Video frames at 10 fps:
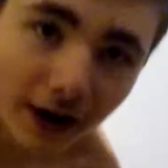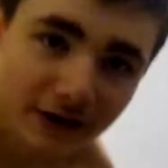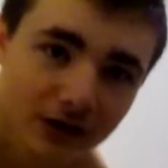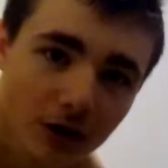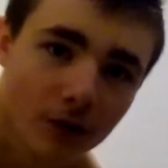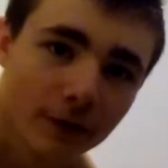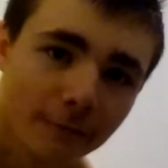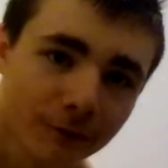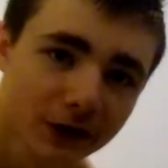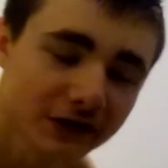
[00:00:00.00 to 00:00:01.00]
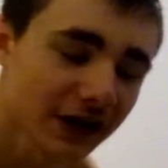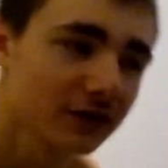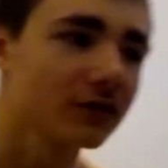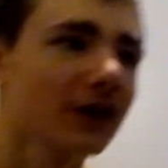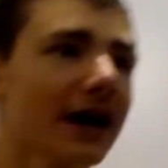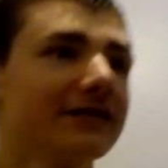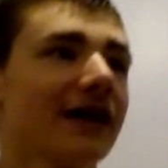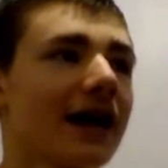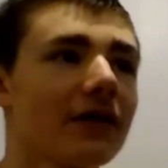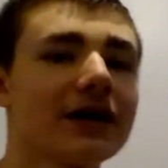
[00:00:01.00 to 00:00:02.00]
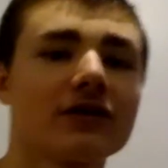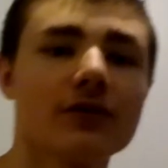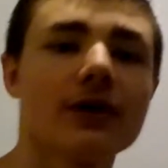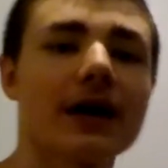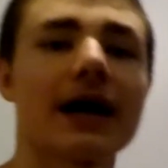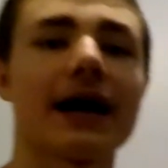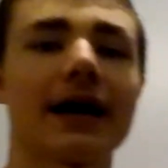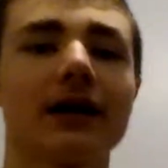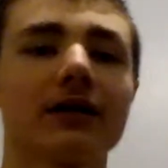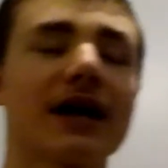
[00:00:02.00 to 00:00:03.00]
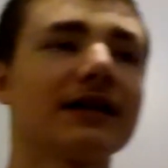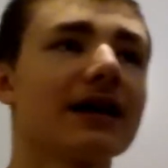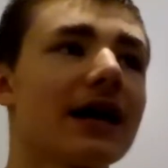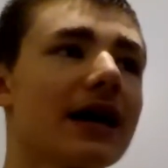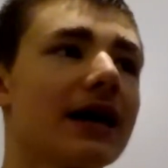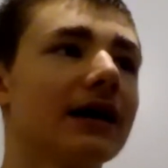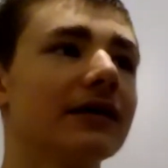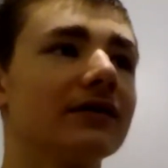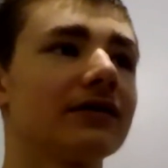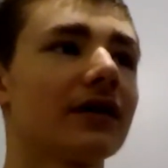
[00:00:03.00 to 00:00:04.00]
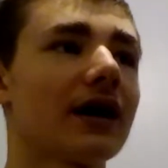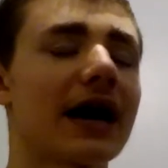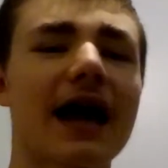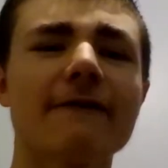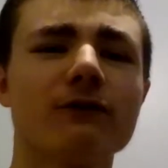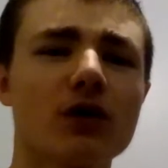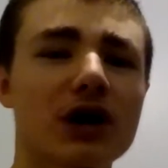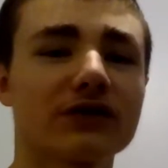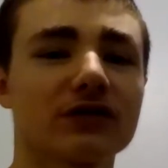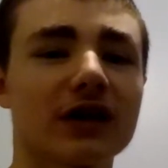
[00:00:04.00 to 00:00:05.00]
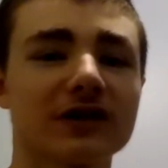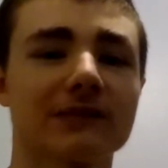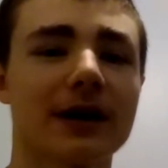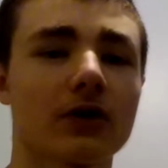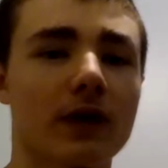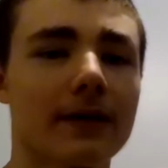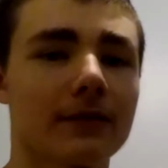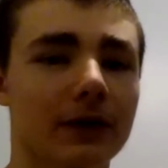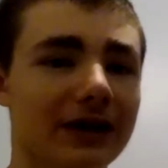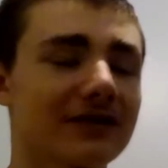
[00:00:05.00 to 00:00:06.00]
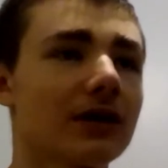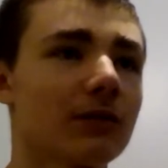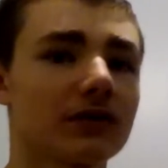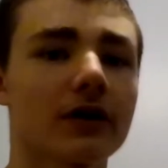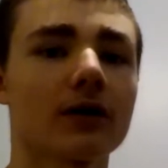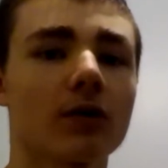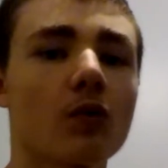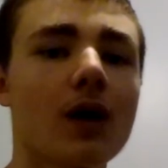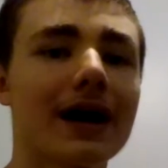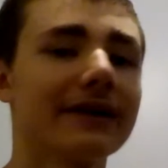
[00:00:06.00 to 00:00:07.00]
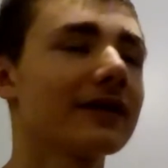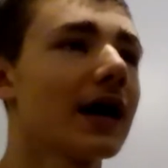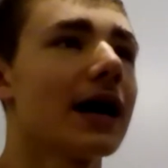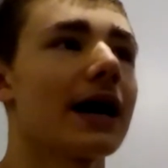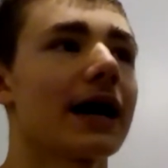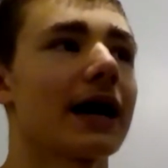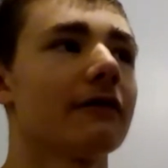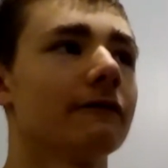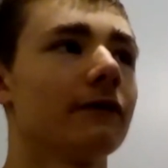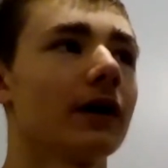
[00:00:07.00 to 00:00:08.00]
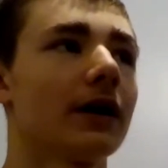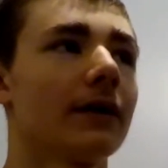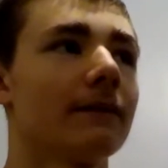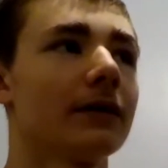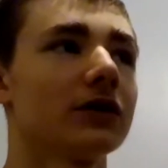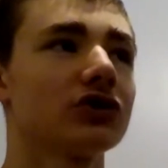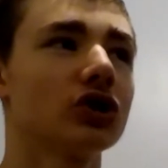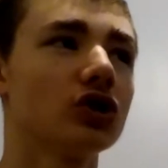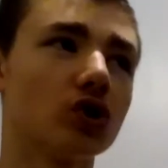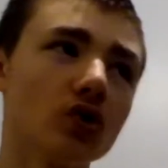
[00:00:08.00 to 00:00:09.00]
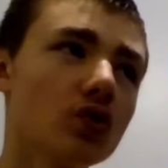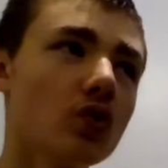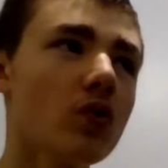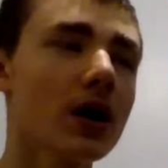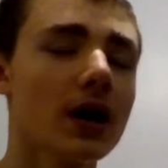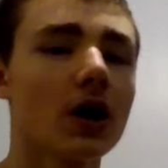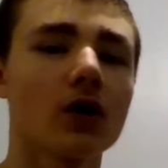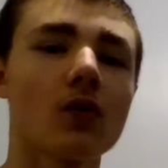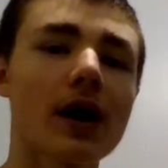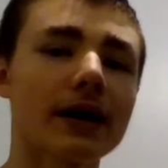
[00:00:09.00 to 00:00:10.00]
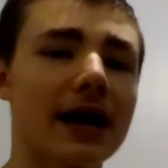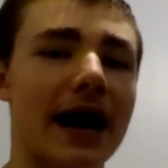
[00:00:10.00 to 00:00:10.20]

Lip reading: right, so the first exercise that I like doing on leg day is I have 4 exercises, by the way. Like I said, we're starting with quads. I have two quad